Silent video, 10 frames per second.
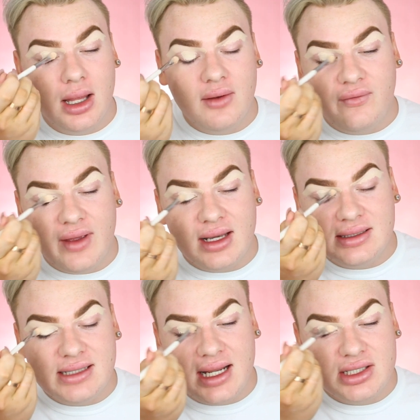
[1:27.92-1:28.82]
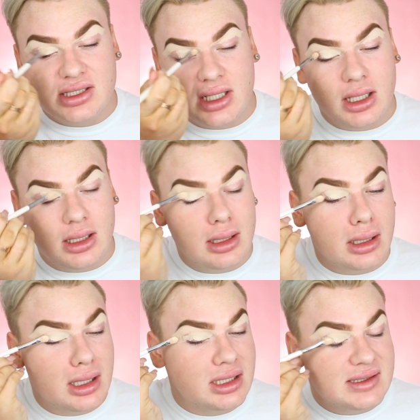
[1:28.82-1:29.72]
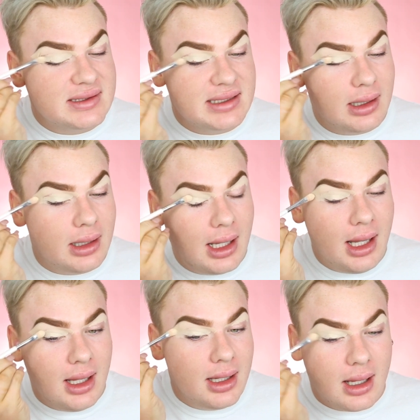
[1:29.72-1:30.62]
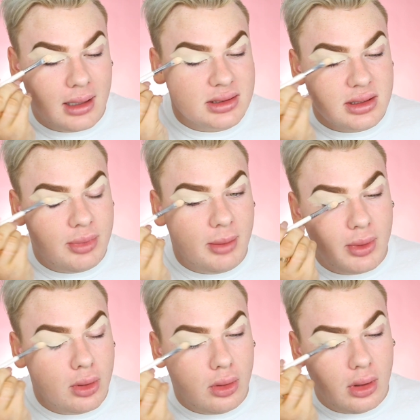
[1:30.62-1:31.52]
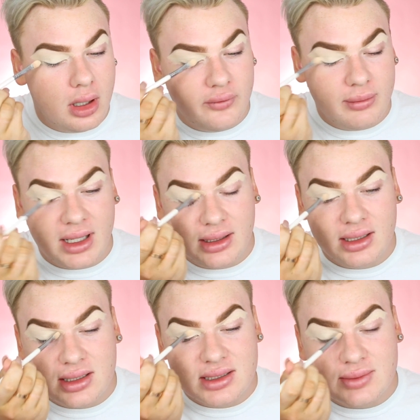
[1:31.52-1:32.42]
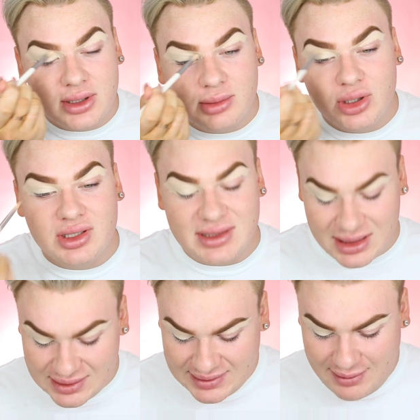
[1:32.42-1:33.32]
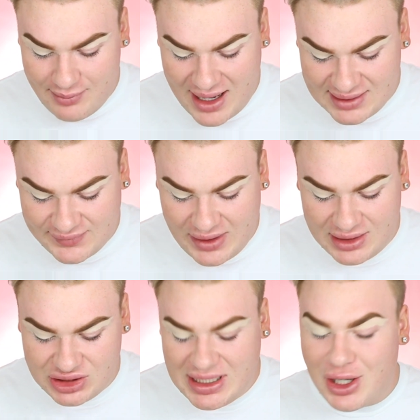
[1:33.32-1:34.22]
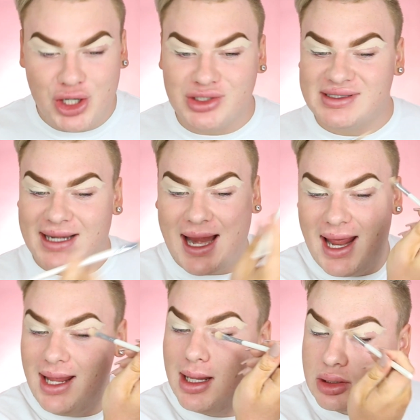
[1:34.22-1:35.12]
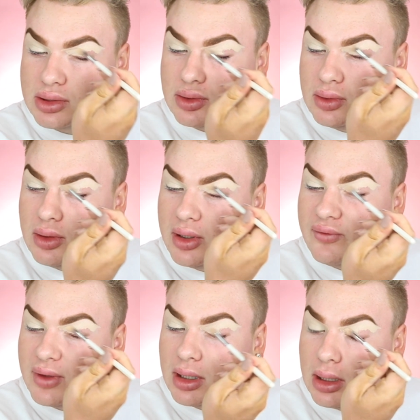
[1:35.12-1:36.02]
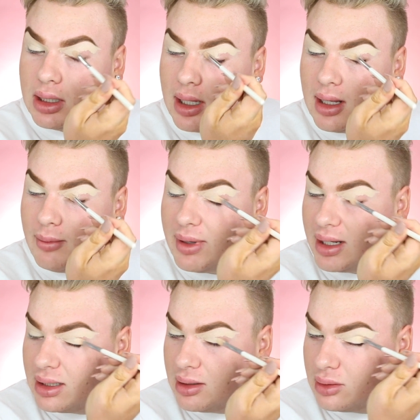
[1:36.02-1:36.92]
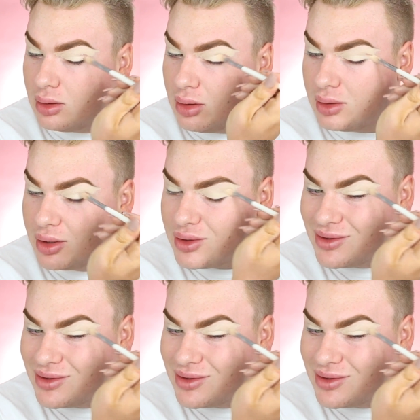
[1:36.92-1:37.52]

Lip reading: foundation concealer and I'm just going to pop it all over my lid because we're going to be using this as a base for our shadows today. Just all over here, packing it on